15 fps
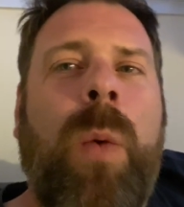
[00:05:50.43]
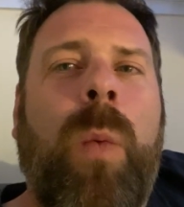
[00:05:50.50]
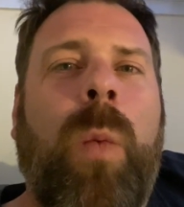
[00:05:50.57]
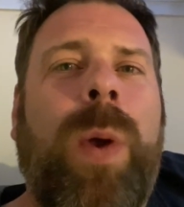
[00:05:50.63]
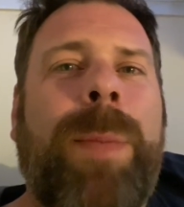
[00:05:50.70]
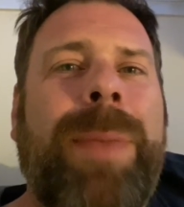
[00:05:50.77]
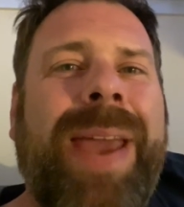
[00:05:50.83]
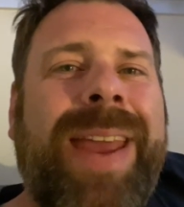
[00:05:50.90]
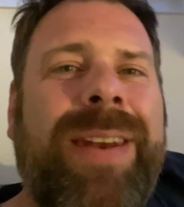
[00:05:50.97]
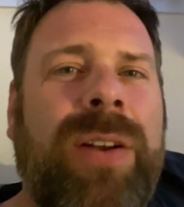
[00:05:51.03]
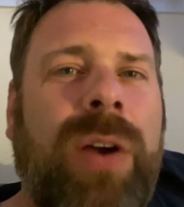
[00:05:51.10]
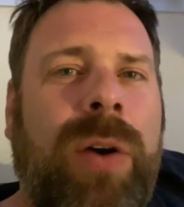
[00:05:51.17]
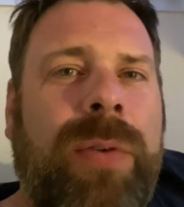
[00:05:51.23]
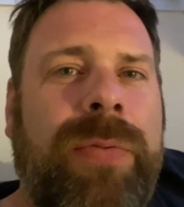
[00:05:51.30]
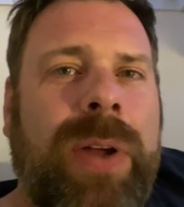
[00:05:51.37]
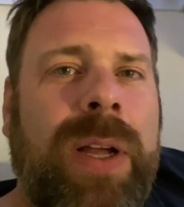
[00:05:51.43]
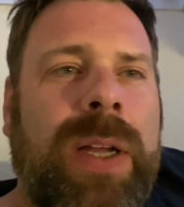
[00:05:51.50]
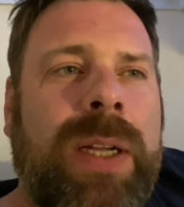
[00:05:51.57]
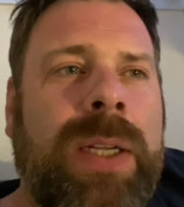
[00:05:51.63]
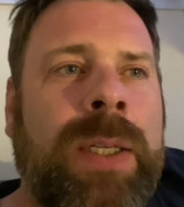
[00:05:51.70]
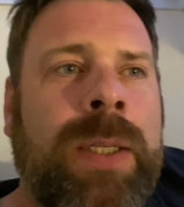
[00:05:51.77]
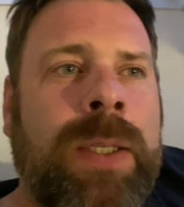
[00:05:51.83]
We made an offer
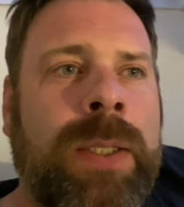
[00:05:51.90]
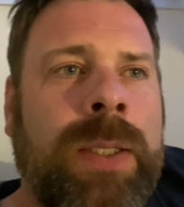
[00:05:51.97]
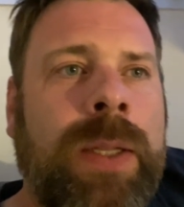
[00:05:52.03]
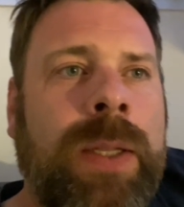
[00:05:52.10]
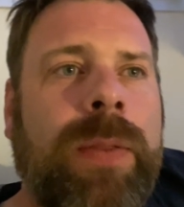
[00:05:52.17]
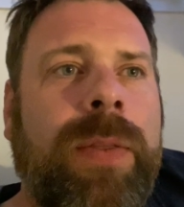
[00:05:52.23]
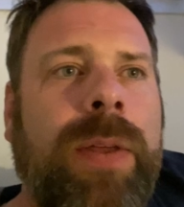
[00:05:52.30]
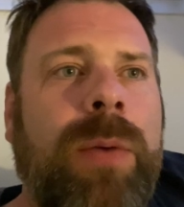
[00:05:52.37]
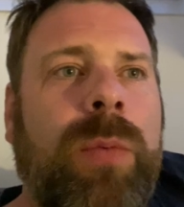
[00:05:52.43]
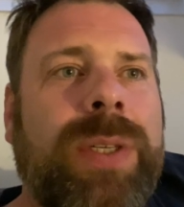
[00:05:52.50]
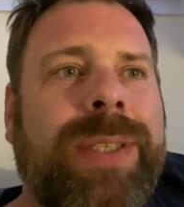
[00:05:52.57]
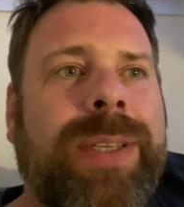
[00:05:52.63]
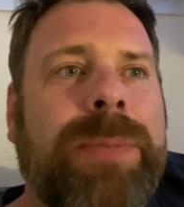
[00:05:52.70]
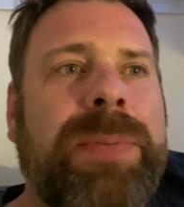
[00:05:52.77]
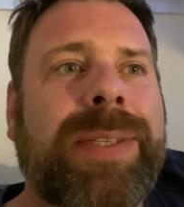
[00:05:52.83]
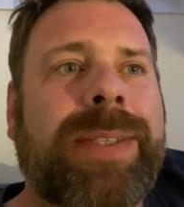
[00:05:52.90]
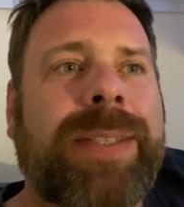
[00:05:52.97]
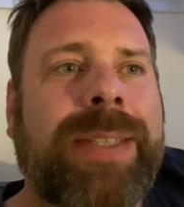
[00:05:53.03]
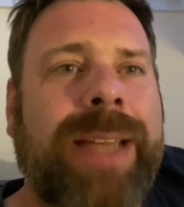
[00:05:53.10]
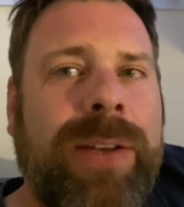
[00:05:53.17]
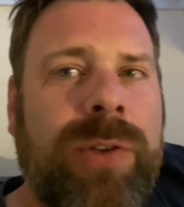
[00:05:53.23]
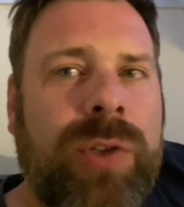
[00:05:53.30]
that was
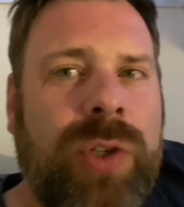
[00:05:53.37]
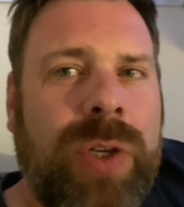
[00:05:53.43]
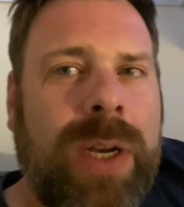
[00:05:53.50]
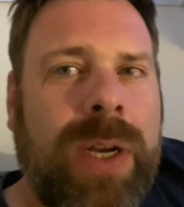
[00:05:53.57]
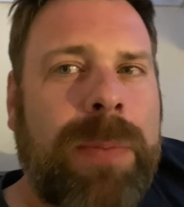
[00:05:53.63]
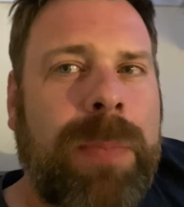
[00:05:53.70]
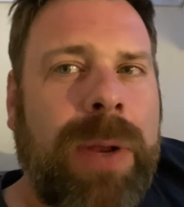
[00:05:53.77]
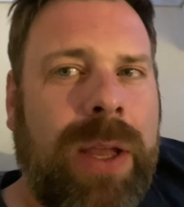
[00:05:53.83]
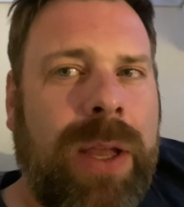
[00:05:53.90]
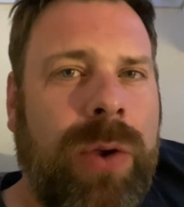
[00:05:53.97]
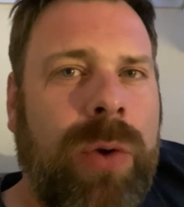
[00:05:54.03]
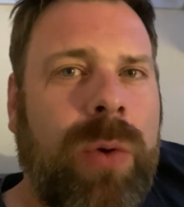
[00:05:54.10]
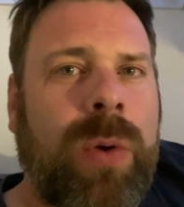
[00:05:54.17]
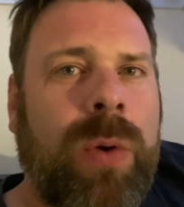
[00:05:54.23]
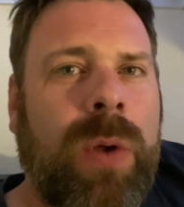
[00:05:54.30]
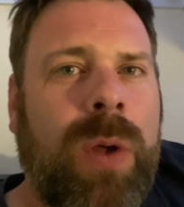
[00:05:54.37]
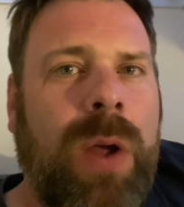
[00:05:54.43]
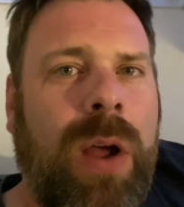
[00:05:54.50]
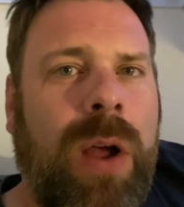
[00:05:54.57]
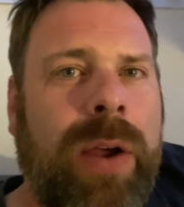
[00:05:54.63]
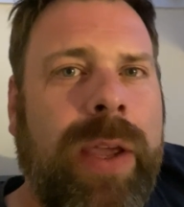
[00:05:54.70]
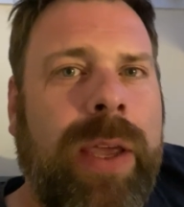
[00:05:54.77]
substantially below
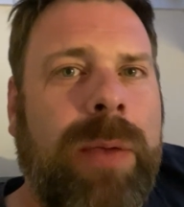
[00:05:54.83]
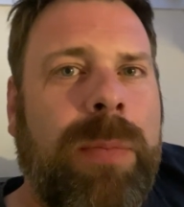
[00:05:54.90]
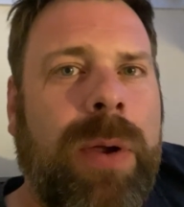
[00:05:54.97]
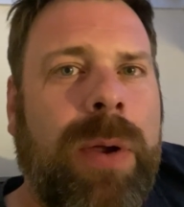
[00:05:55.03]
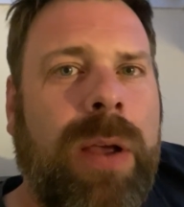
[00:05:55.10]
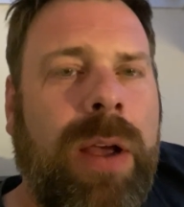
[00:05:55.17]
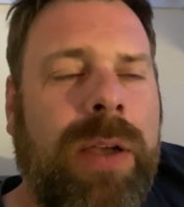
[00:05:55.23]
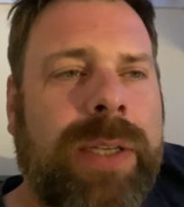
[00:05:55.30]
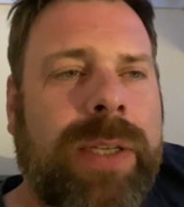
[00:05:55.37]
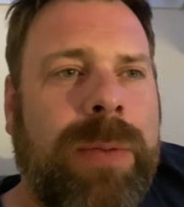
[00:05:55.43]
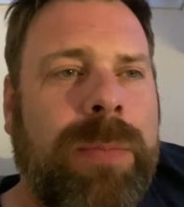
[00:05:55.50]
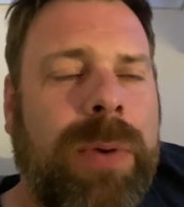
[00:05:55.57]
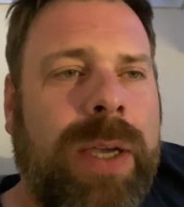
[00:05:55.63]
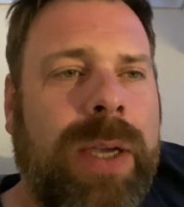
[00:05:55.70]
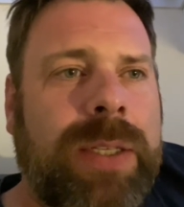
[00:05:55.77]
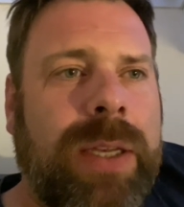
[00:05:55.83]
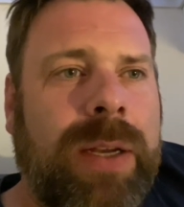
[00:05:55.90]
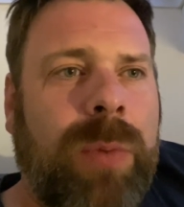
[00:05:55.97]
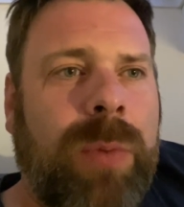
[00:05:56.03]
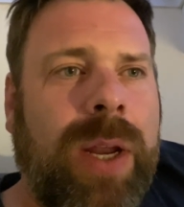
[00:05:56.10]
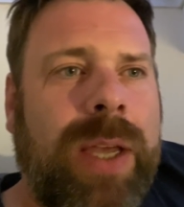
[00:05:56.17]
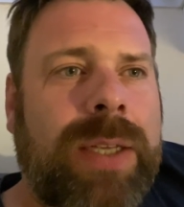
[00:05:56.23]
asking price. And
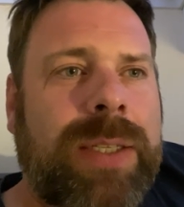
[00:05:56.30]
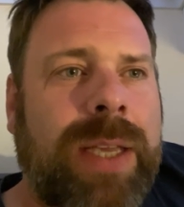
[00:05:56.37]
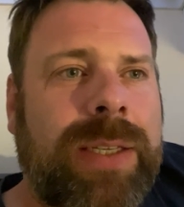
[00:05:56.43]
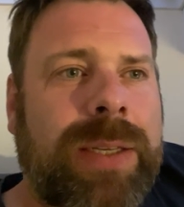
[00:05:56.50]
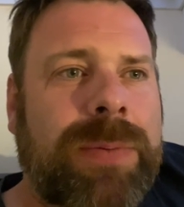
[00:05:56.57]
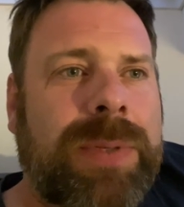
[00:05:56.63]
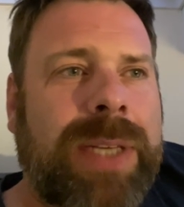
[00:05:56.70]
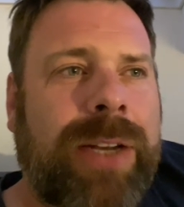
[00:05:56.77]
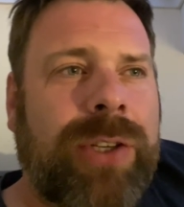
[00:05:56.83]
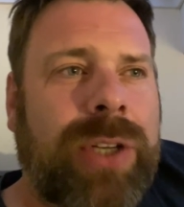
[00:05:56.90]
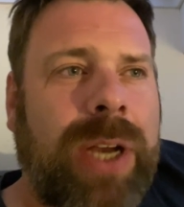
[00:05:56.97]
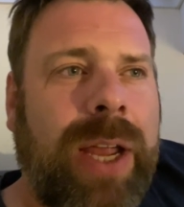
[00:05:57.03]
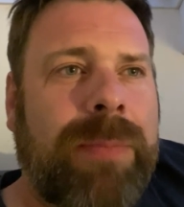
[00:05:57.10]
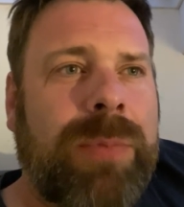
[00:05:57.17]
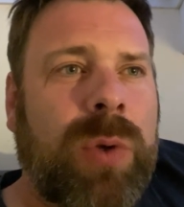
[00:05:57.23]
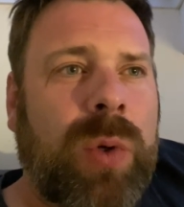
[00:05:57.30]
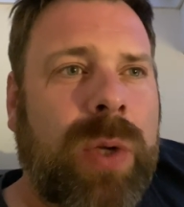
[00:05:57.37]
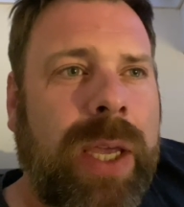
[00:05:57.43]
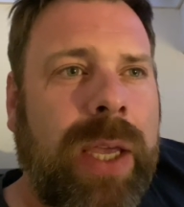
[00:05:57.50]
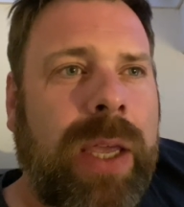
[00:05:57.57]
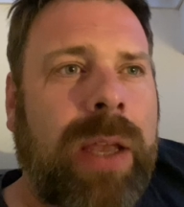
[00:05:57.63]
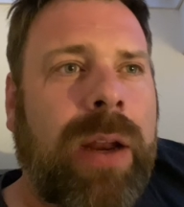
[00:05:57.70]
when I say substantially, I'm
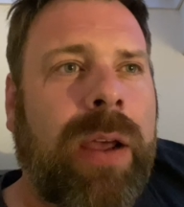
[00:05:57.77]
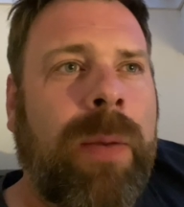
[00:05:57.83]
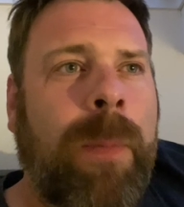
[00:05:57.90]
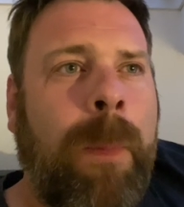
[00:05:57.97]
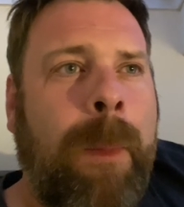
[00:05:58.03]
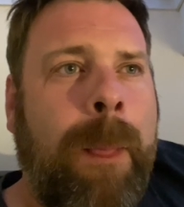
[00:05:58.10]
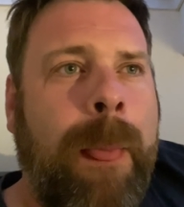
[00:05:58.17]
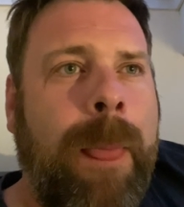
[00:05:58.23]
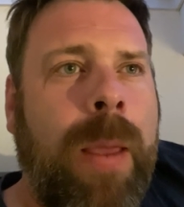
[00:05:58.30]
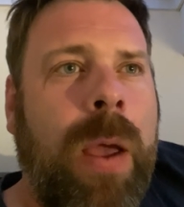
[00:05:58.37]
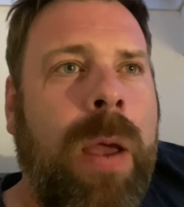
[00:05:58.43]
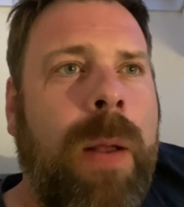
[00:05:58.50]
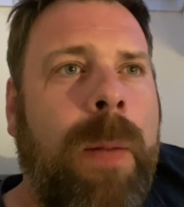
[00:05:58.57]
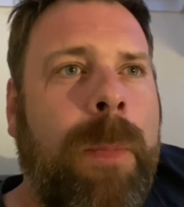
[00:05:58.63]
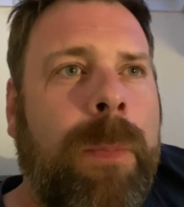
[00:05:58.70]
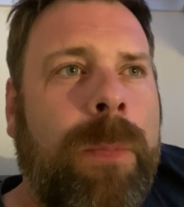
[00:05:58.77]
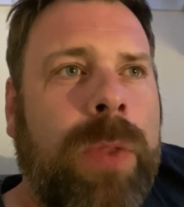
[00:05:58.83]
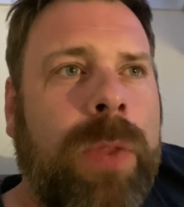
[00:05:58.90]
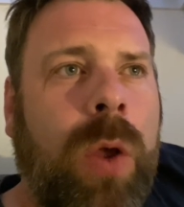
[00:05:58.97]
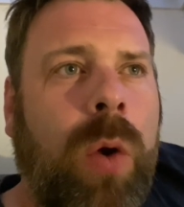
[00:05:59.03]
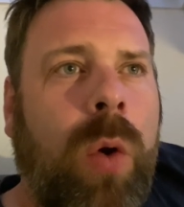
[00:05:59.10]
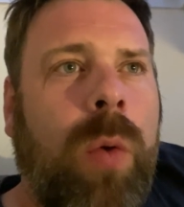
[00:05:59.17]
talking,
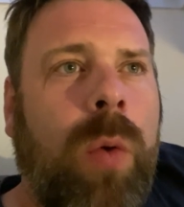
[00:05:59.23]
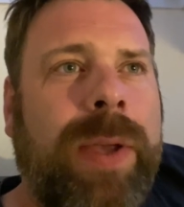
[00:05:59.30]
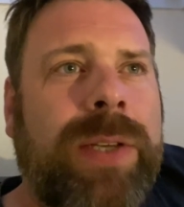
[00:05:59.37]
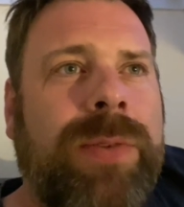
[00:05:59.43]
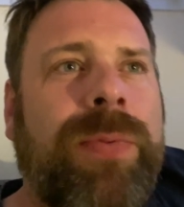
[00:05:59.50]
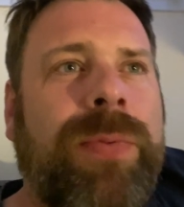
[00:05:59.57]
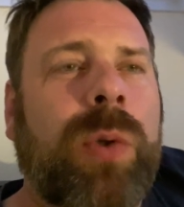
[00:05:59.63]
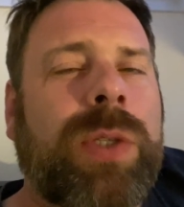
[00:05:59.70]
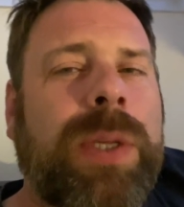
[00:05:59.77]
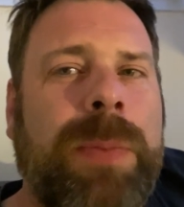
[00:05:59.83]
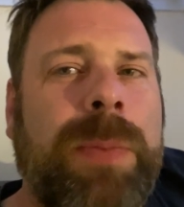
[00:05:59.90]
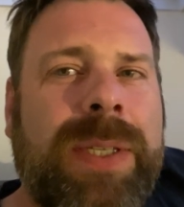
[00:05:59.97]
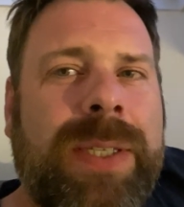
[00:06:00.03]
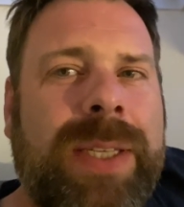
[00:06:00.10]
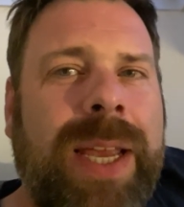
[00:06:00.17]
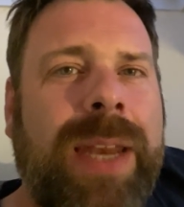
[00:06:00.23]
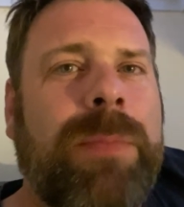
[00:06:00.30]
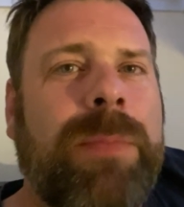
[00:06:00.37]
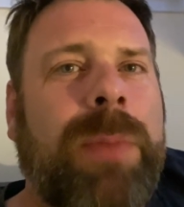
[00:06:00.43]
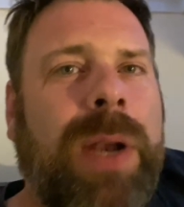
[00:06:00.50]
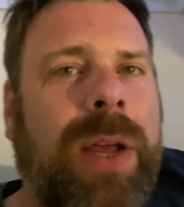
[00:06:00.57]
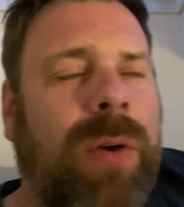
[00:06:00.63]
almost
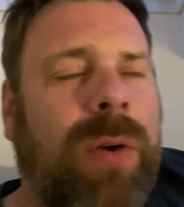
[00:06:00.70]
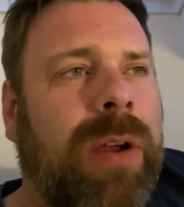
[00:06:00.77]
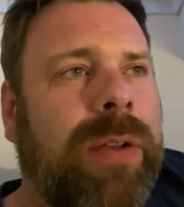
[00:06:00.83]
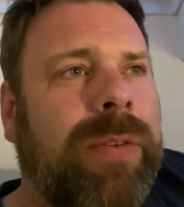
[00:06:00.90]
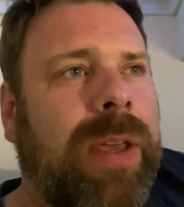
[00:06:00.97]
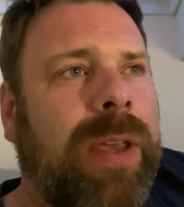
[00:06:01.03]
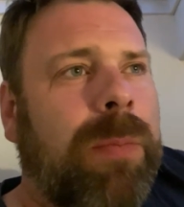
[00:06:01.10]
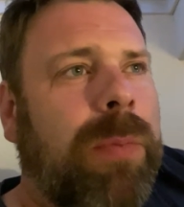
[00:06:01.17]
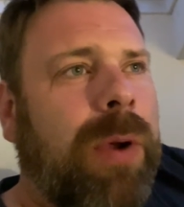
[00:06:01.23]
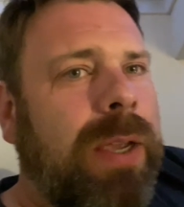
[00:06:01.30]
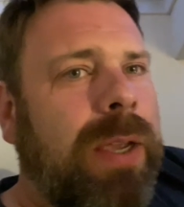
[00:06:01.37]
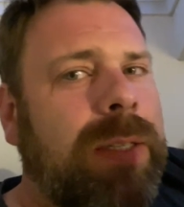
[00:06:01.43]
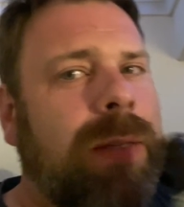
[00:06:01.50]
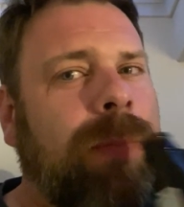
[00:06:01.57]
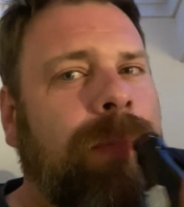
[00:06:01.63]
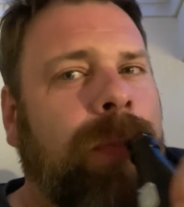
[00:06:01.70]
40% below asking price.